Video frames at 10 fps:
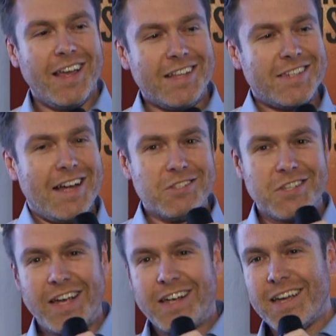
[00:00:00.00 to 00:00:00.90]
it
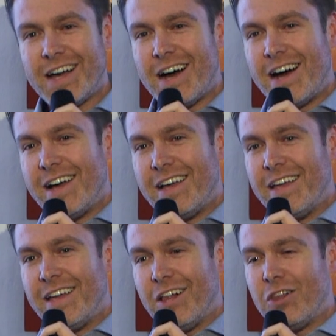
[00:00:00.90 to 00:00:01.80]
sounds like
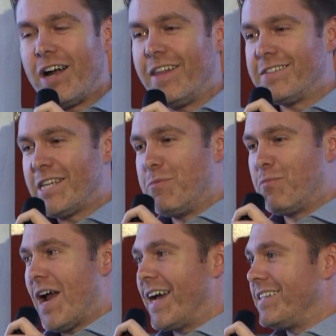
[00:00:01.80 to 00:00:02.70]
a lot of the same
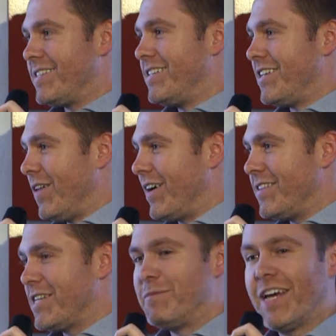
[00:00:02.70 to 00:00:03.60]
practices and a lot of
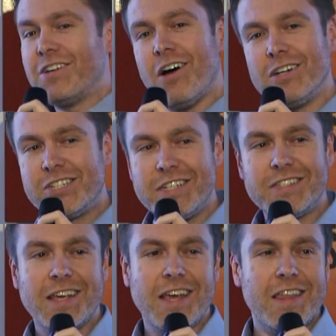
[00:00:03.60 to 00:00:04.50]
the same
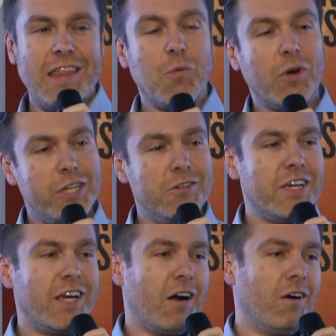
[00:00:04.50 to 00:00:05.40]
technologies that we're
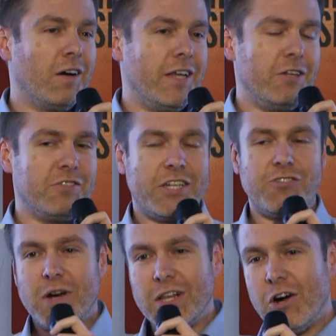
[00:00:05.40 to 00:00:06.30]
using are in use at
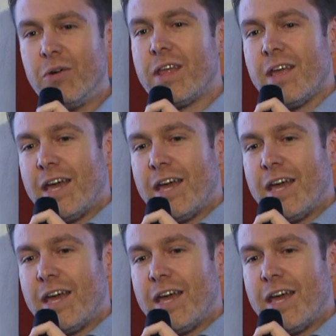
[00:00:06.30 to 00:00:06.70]
Trello,